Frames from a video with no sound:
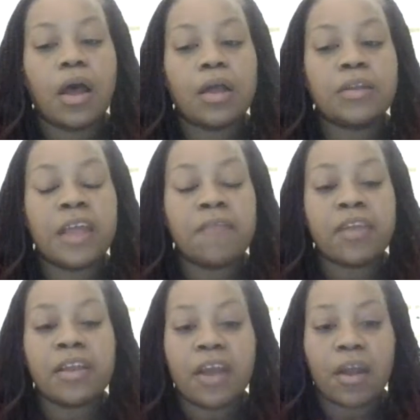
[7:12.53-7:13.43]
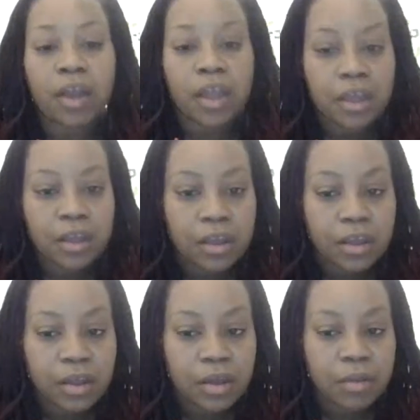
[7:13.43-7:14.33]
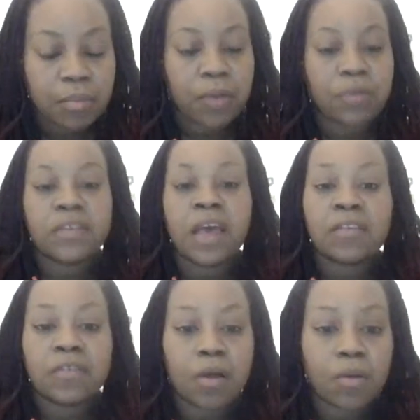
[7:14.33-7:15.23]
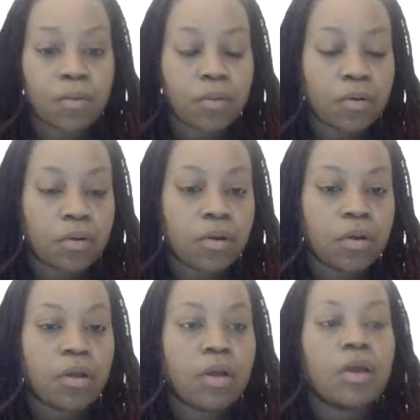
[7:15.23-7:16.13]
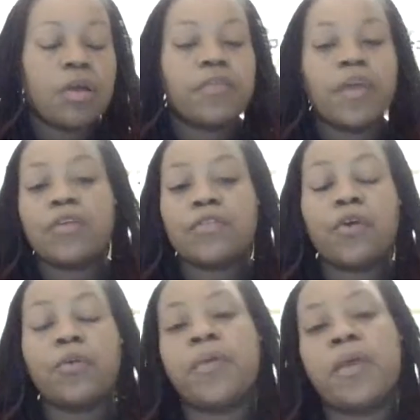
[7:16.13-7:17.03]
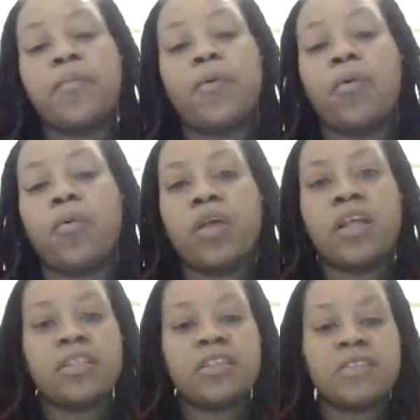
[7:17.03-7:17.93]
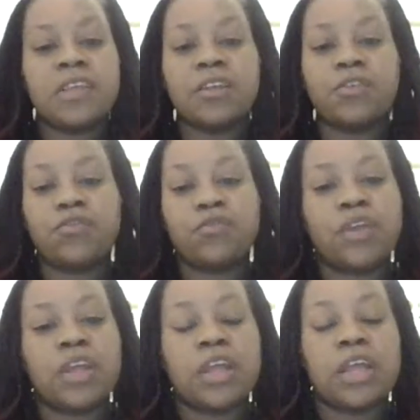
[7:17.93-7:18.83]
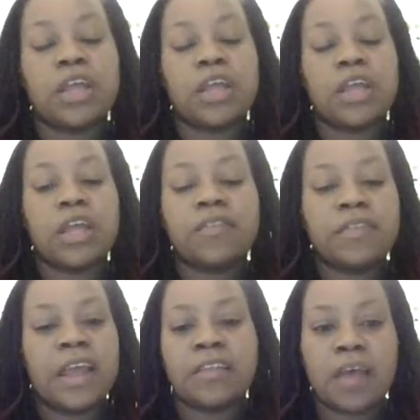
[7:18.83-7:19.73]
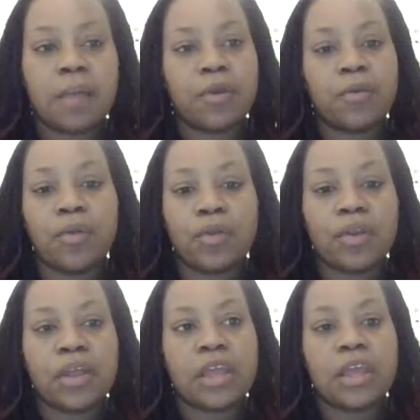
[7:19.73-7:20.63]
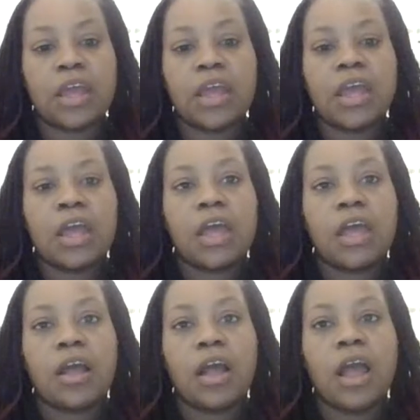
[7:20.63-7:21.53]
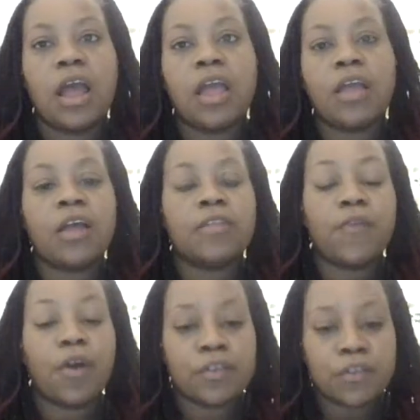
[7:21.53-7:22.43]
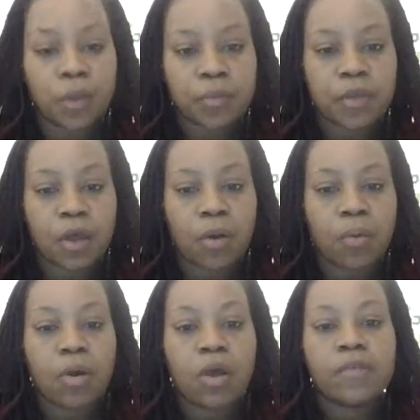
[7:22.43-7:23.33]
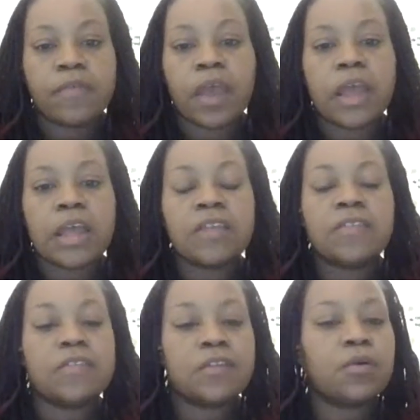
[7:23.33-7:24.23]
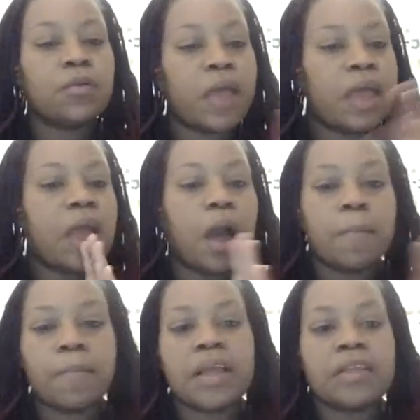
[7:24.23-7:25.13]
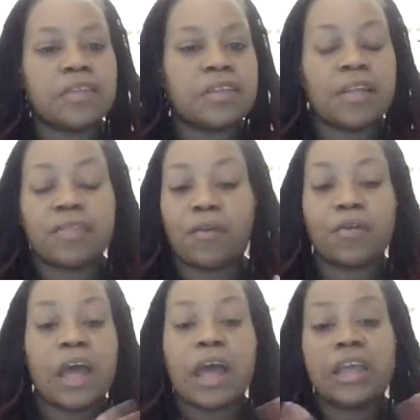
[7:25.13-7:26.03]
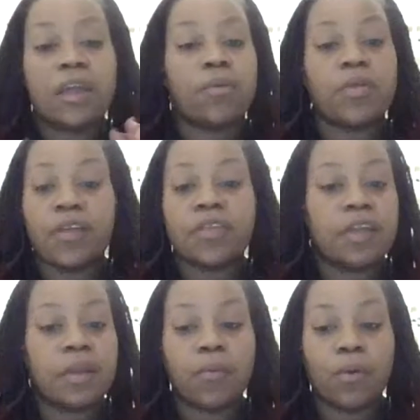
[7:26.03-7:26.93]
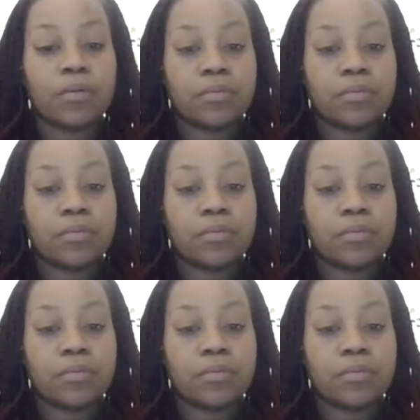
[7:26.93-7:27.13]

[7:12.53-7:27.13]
David Canary, Michael Saslow. There are certain people in this industry, in this daytime community, as far as soaps go, that it's still like amazing that they're not here with us anymore.